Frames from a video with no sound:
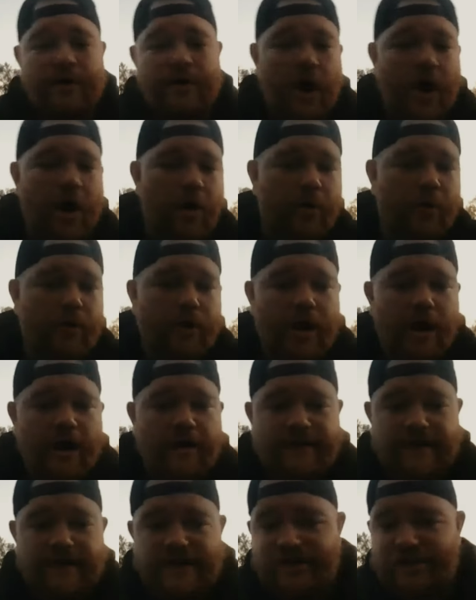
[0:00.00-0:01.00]
the owner
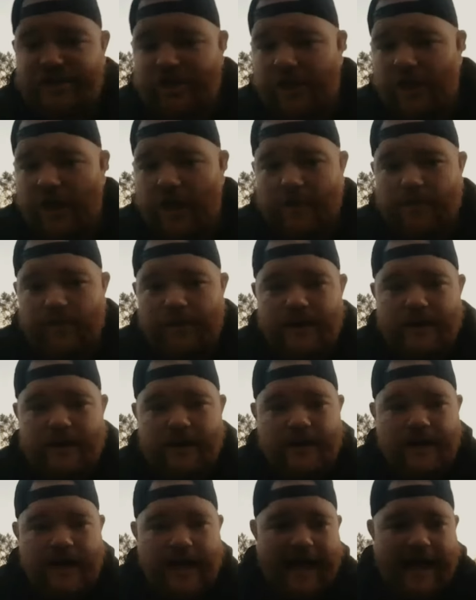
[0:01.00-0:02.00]
of each club.
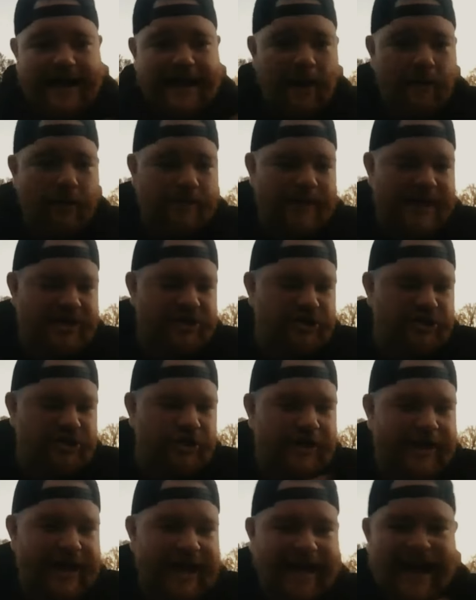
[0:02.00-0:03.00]
And I would make
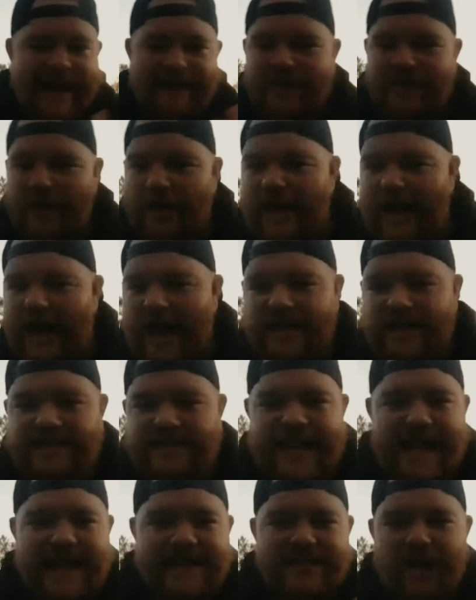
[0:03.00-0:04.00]
sure that I got their
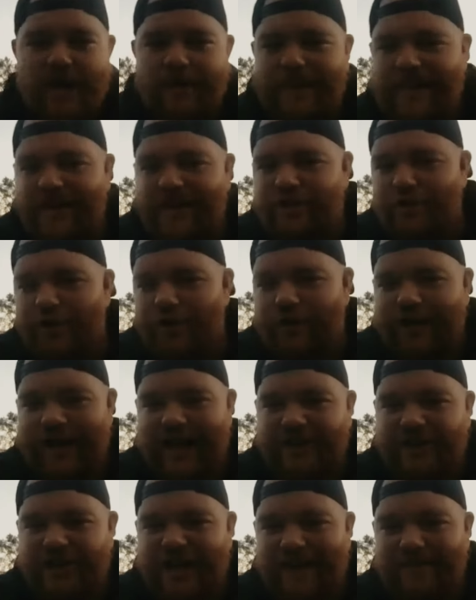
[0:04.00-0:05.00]
contact, make sure that
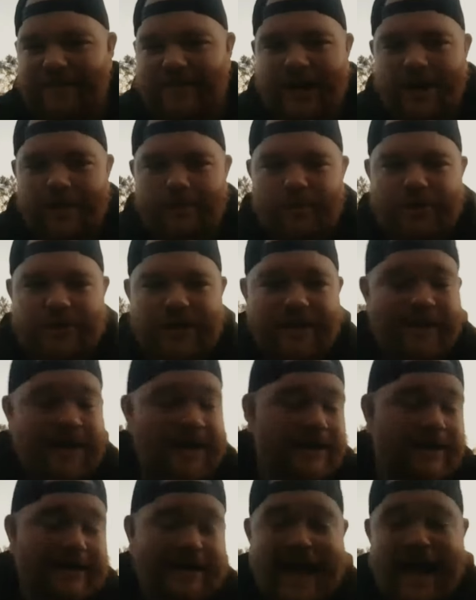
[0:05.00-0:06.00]
I chopped it up with them.
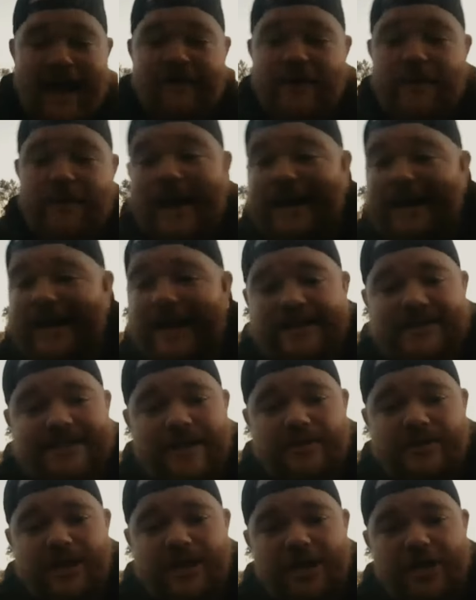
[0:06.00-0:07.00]
Everybody else
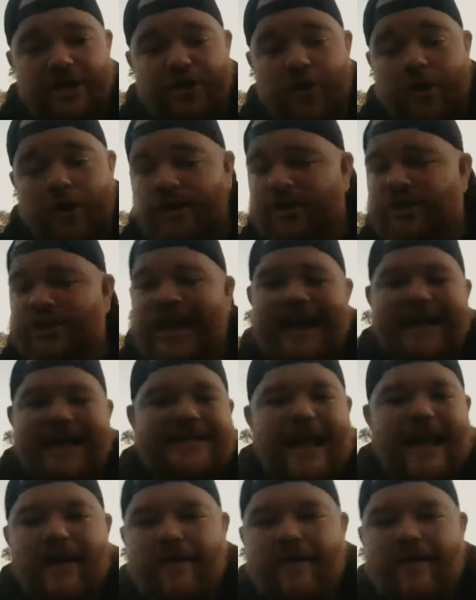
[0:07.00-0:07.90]
I was on a tour with, shout out to